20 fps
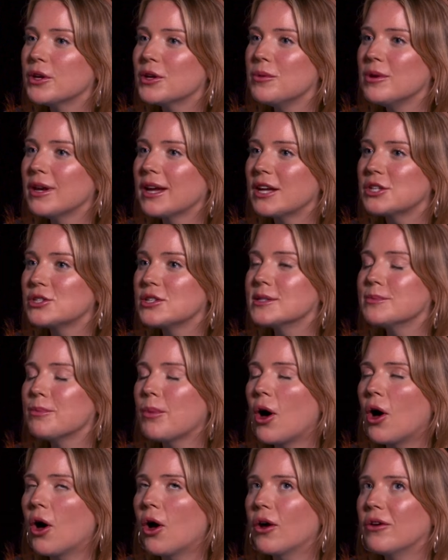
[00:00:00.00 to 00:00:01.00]
communication is
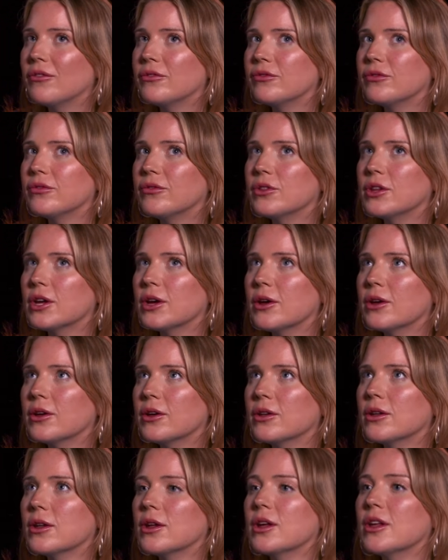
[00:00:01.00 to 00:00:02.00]
part of
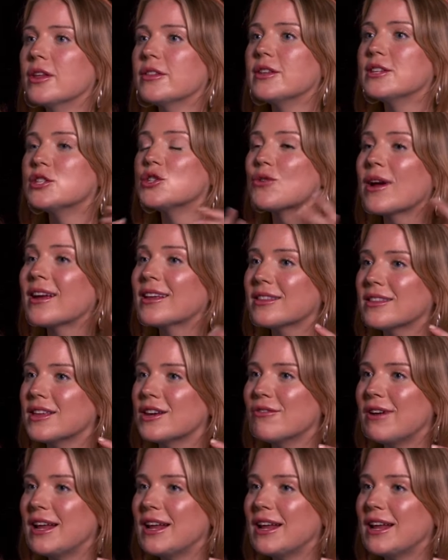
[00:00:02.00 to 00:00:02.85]
the strength in a